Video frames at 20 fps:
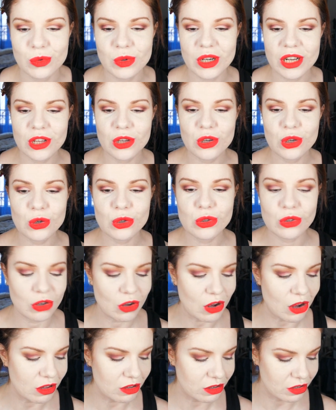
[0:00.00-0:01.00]
really good
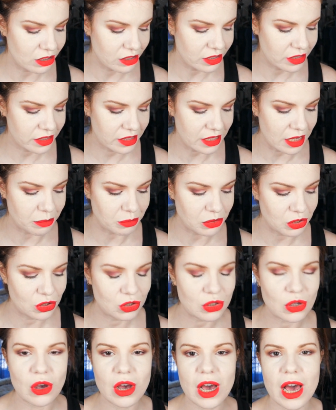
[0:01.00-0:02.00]
colors. I'm
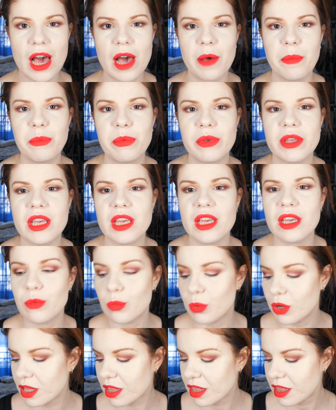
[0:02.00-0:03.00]
so happy
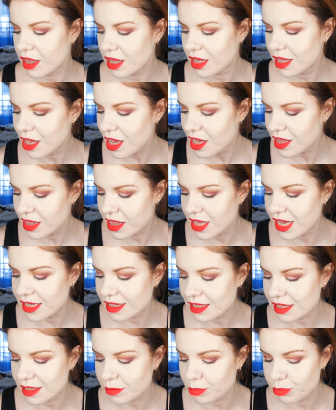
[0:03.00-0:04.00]
with
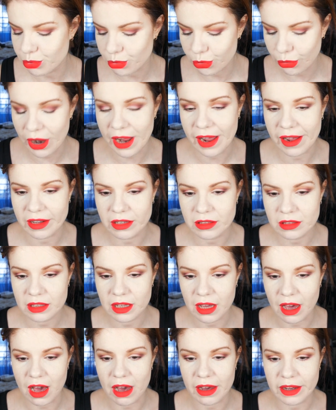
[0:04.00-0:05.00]
this
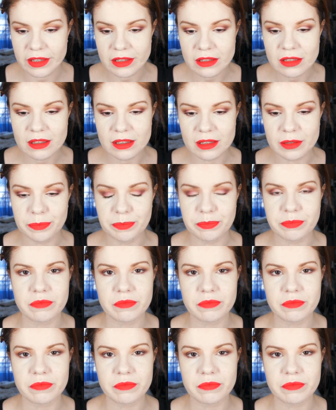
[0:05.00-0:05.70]
brand, guys.